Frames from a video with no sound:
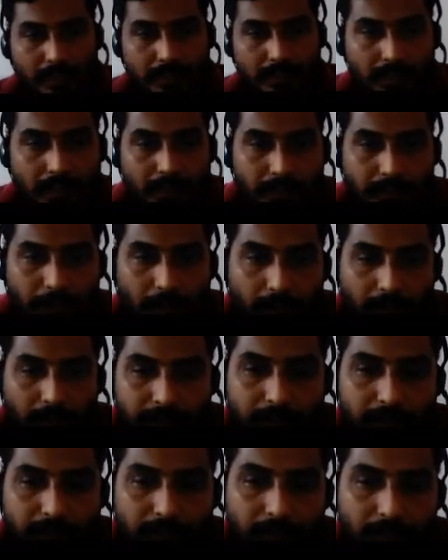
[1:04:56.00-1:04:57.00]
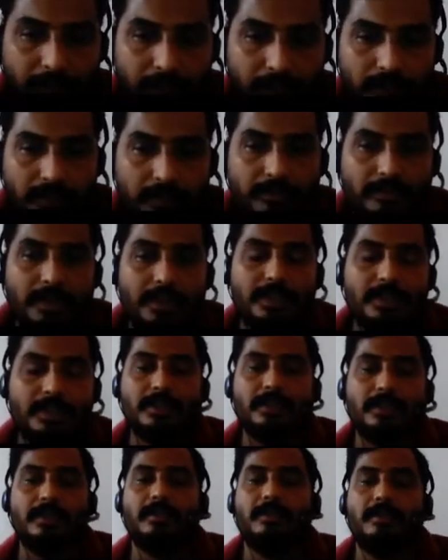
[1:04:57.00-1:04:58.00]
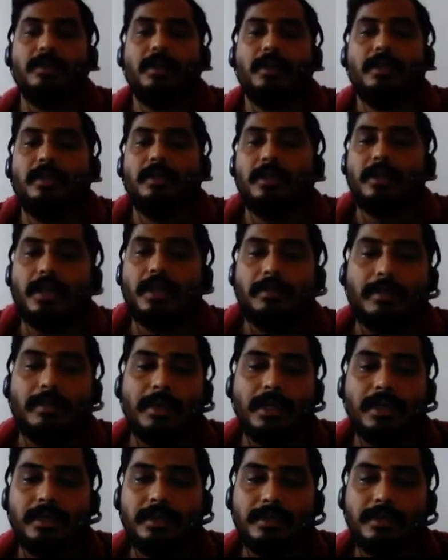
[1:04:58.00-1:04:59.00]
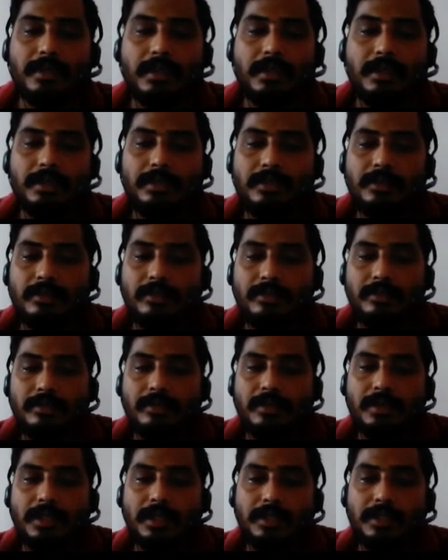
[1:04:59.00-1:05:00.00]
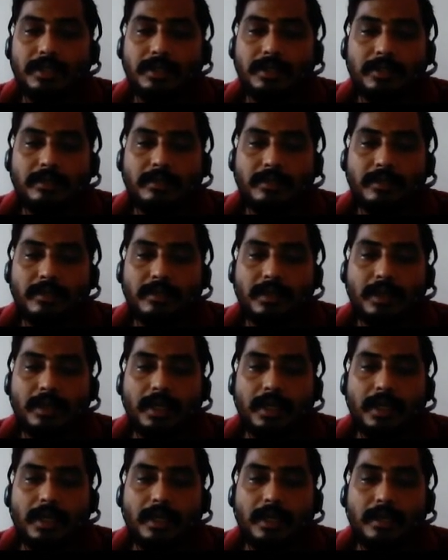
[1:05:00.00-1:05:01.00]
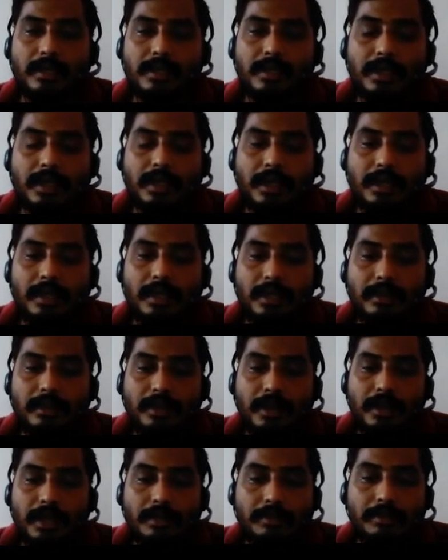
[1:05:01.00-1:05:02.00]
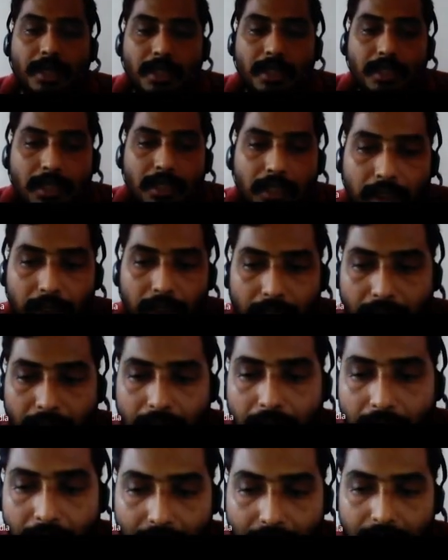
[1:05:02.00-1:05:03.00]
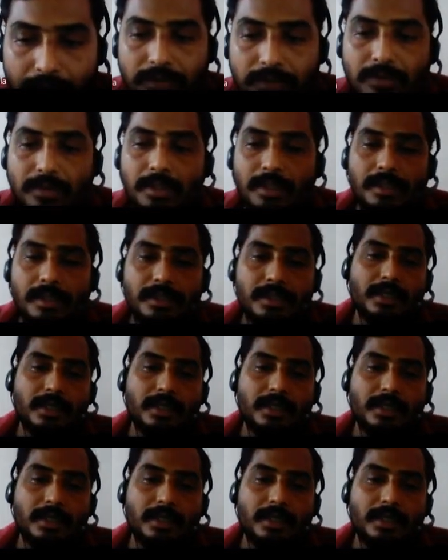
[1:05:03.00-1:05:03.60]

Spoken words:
the Poisson's ratio, which combines these two things, the lateral strain divided by the longitudinal